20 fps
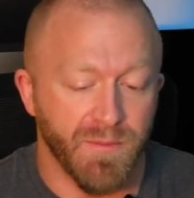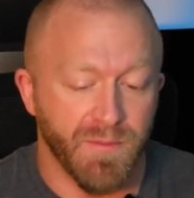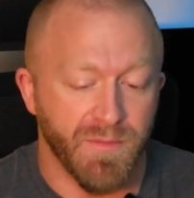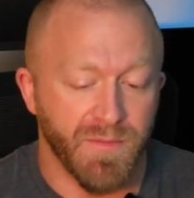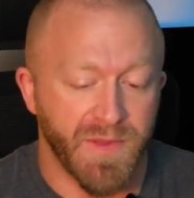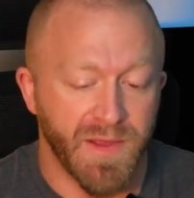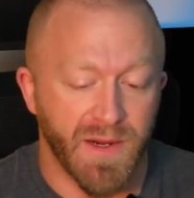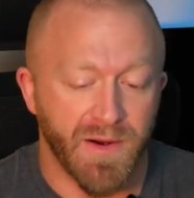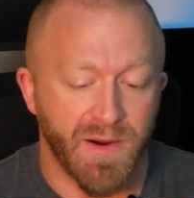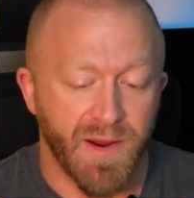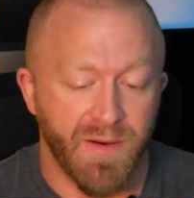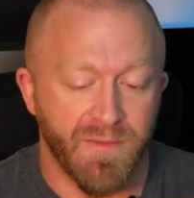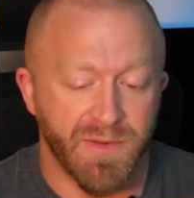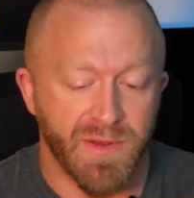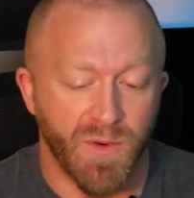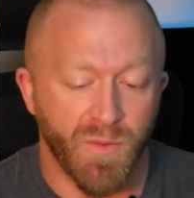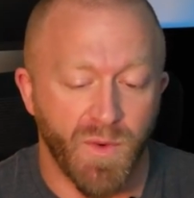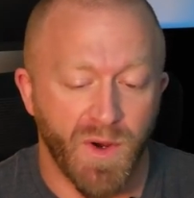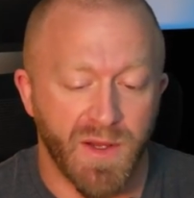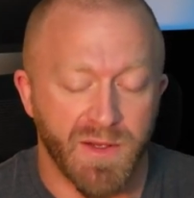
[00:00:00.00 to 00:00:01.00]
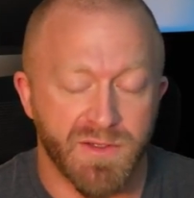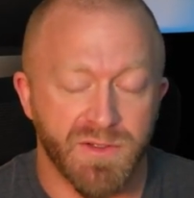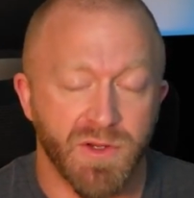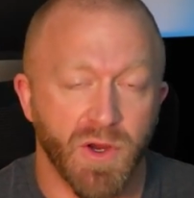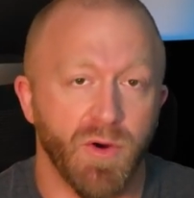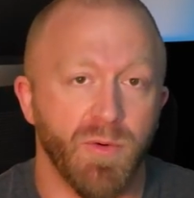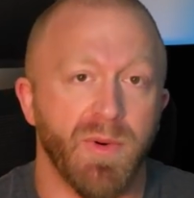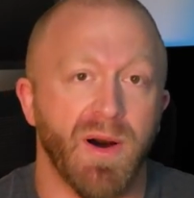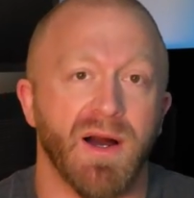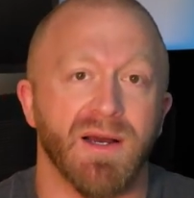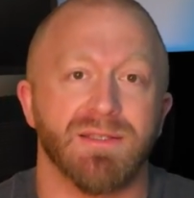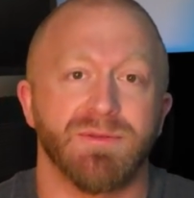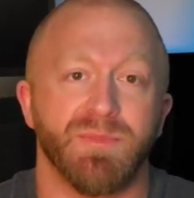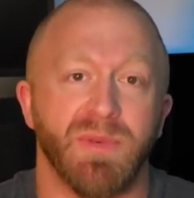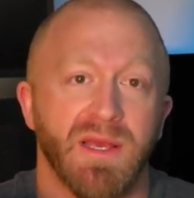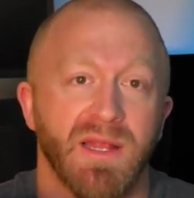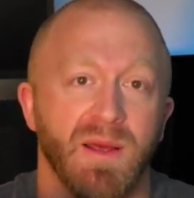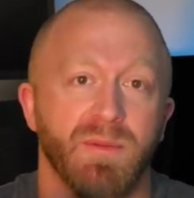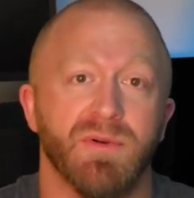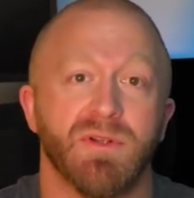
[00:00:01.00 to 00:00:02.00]
There, having that wide toe box,
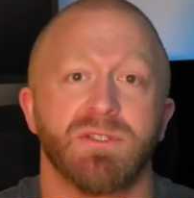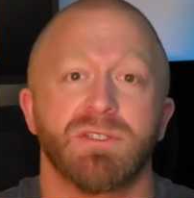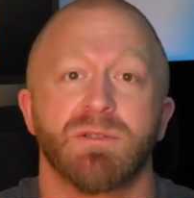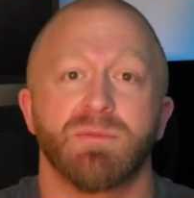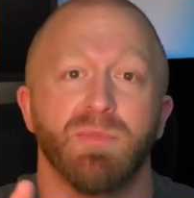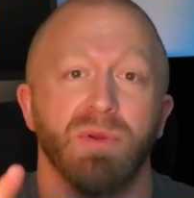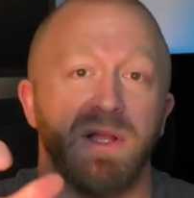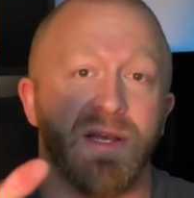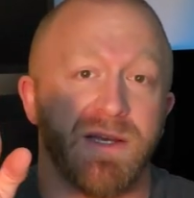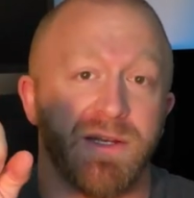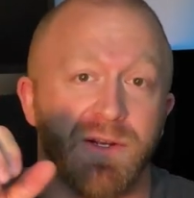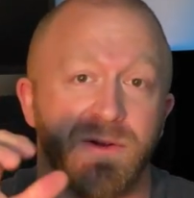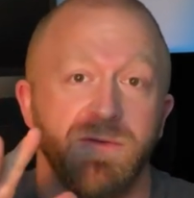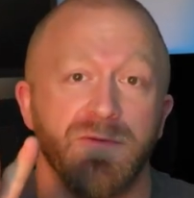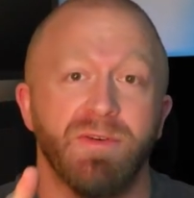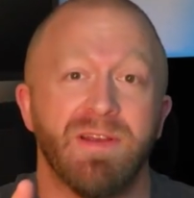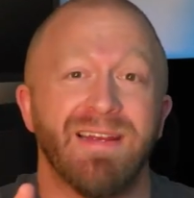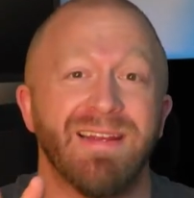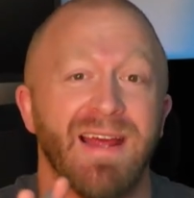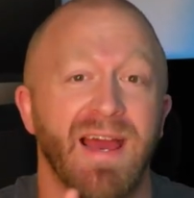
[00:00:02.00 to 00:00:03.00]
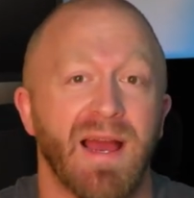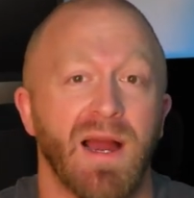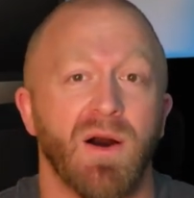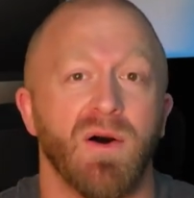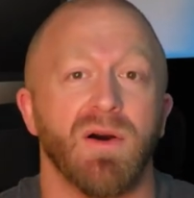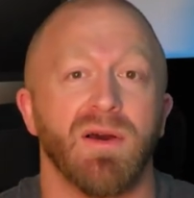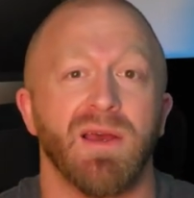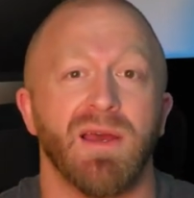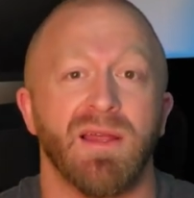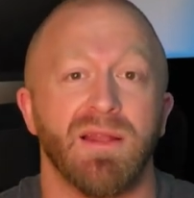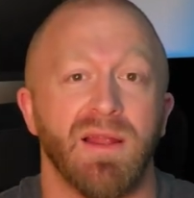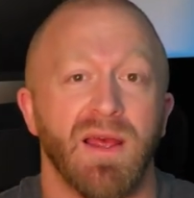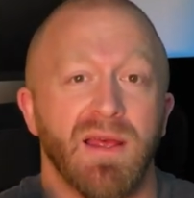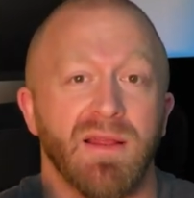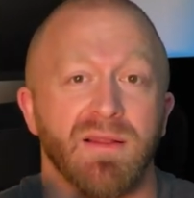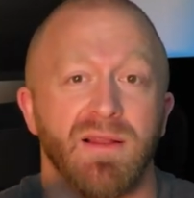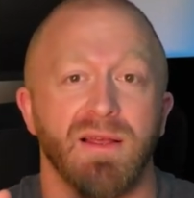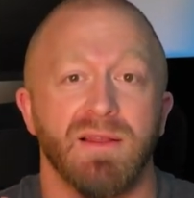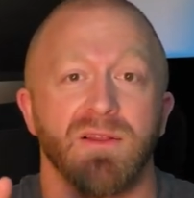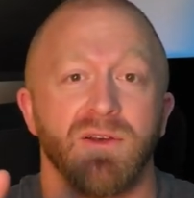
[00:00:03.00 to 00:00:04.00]
being able to splay your feet out
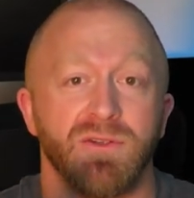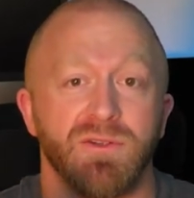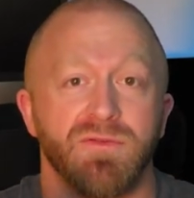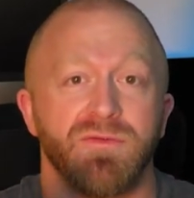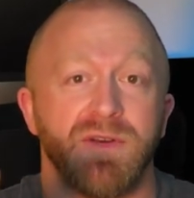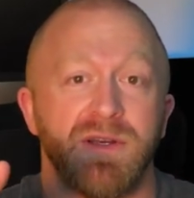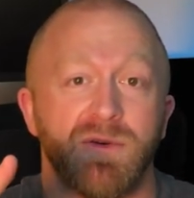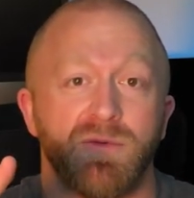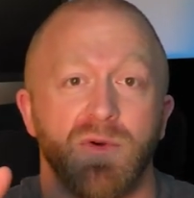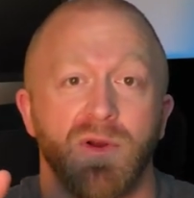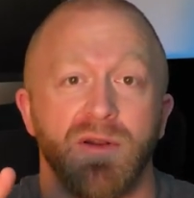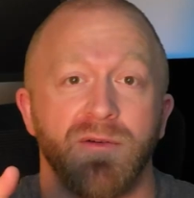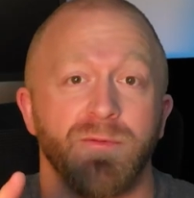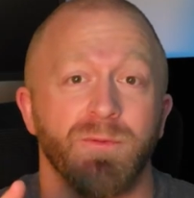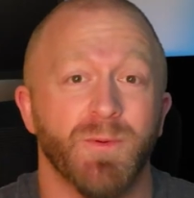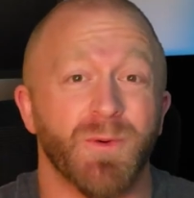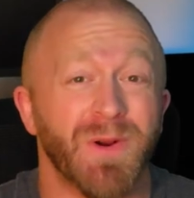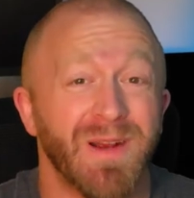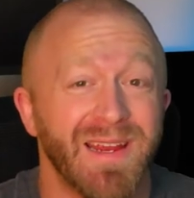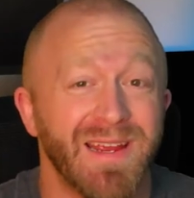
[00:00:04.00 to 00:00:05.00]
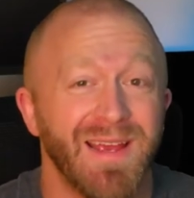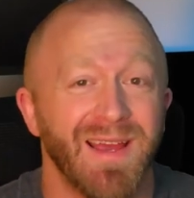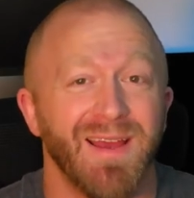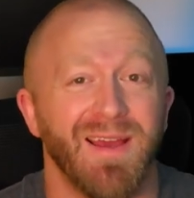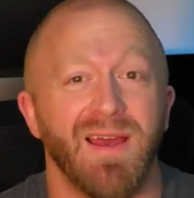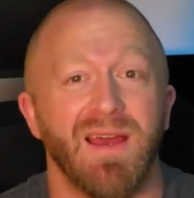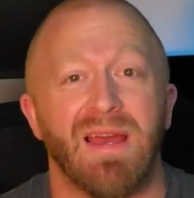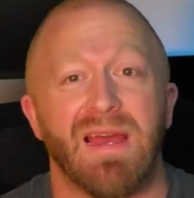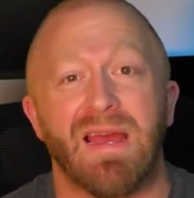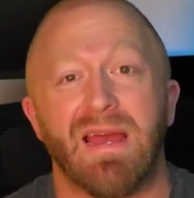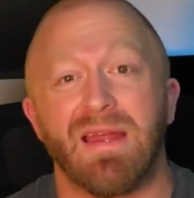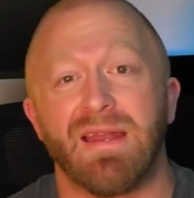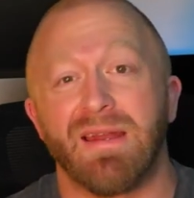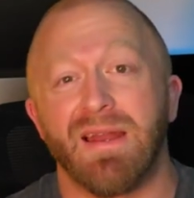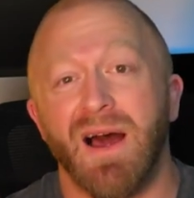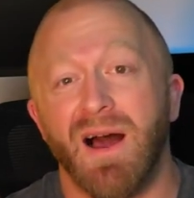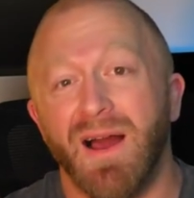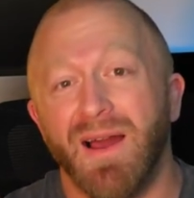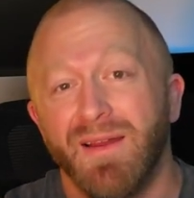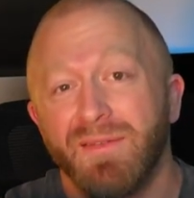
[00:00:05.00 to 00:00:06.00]
and let those feet run free and
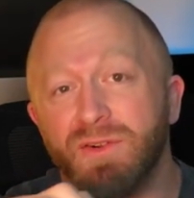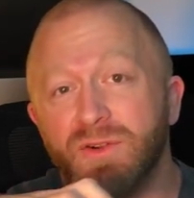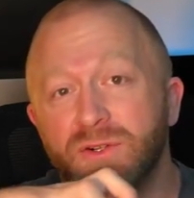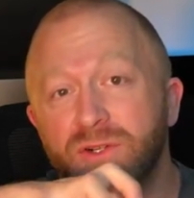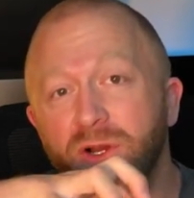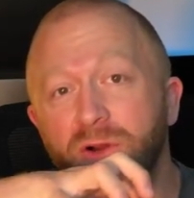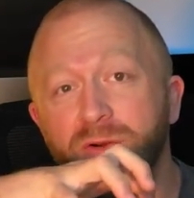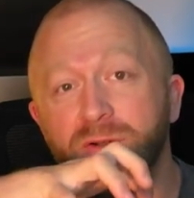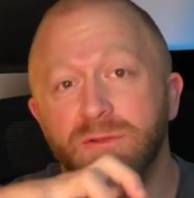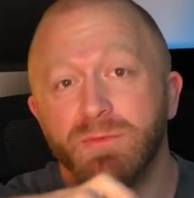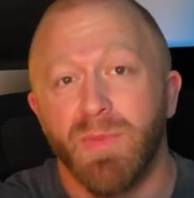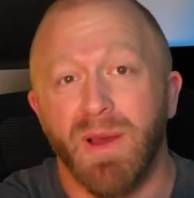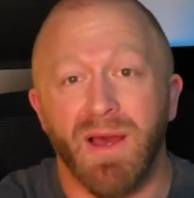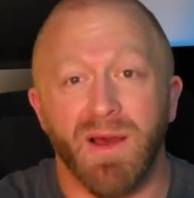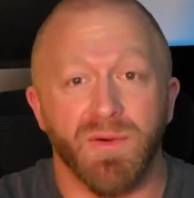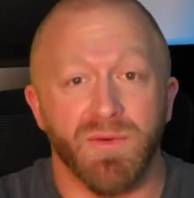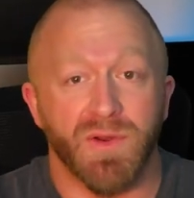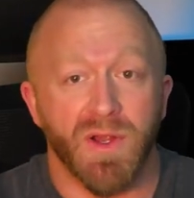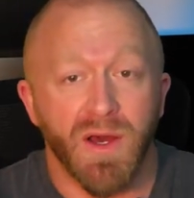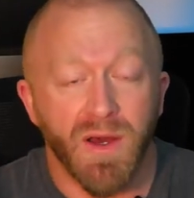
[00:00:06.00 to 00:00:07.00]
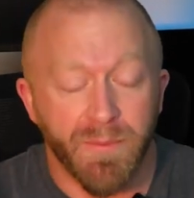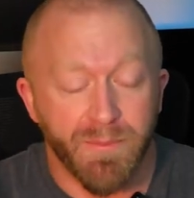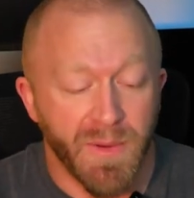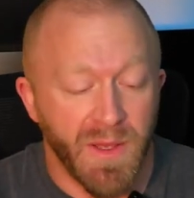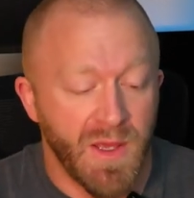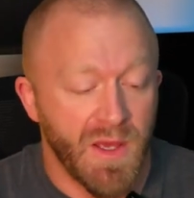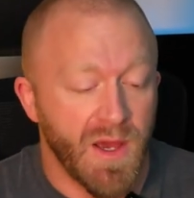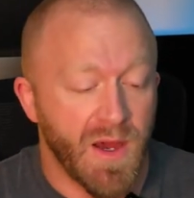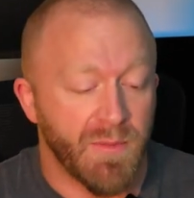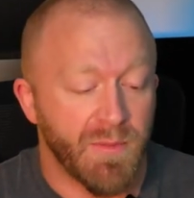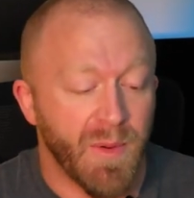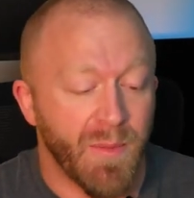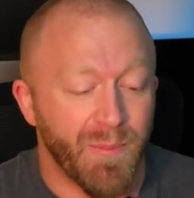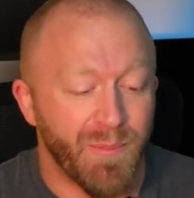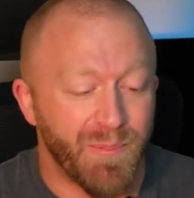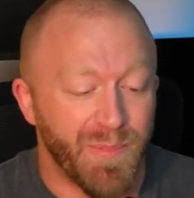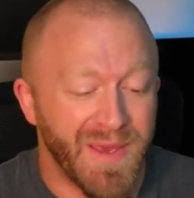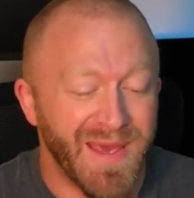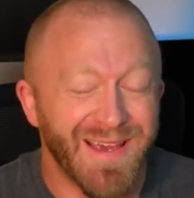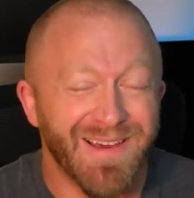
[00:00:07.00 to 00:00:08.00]
not have your toes bound up. I'm a
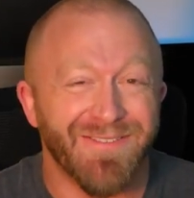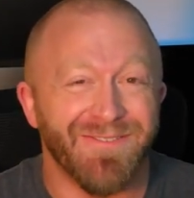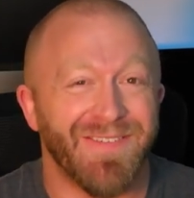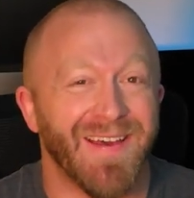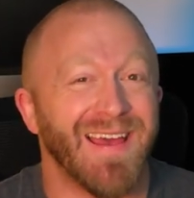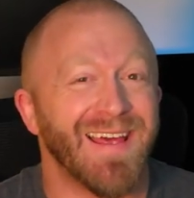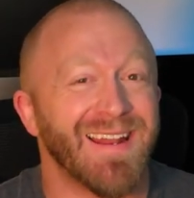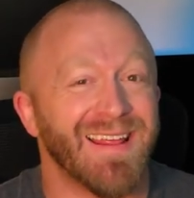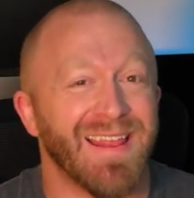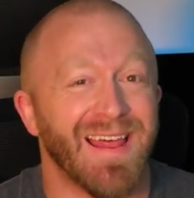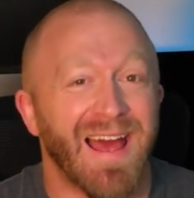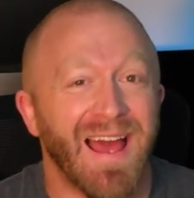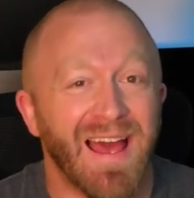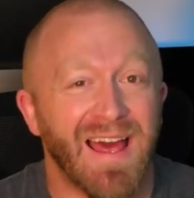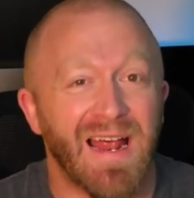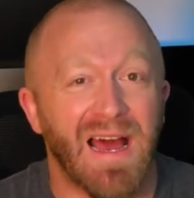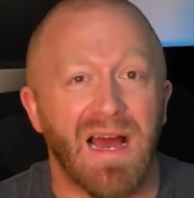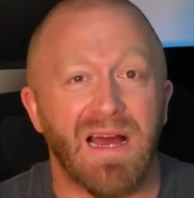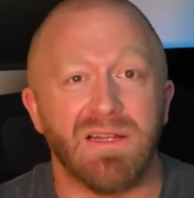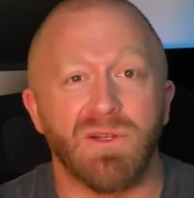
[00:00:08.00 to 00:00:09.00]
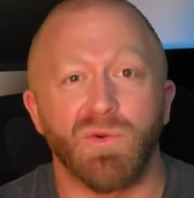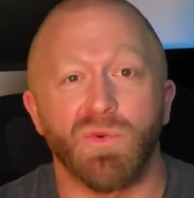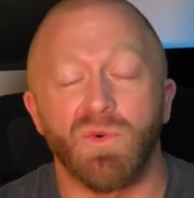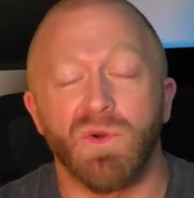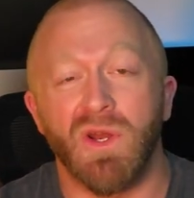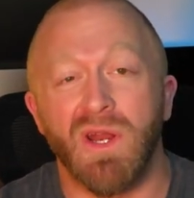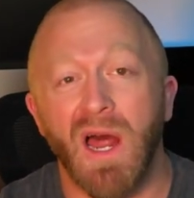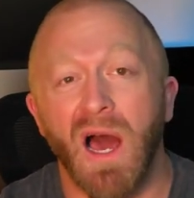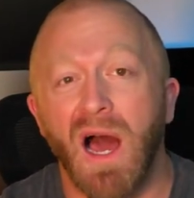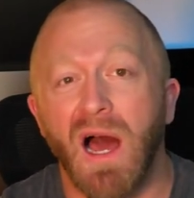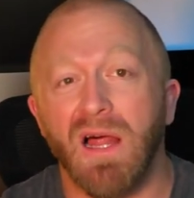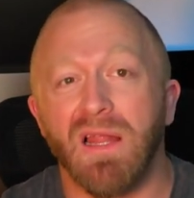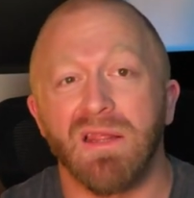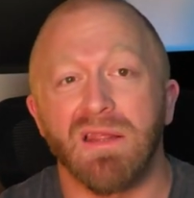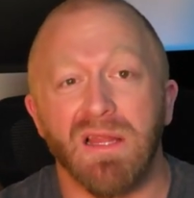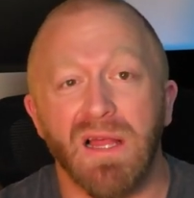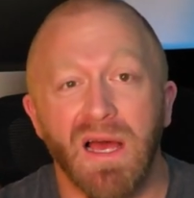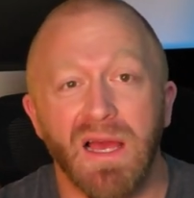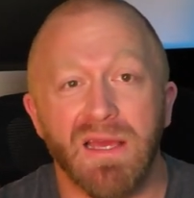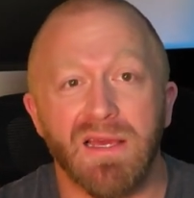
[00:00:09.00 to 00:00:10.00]
big fan of that. I do not
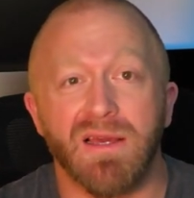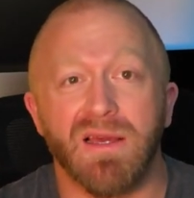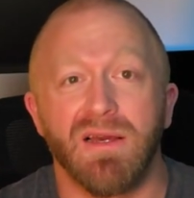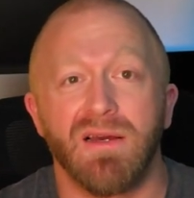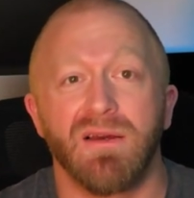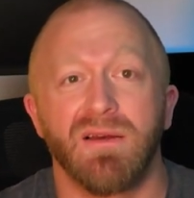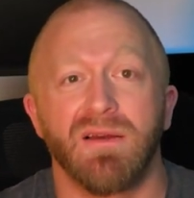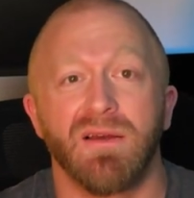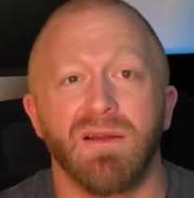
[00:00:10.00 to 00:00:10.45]
like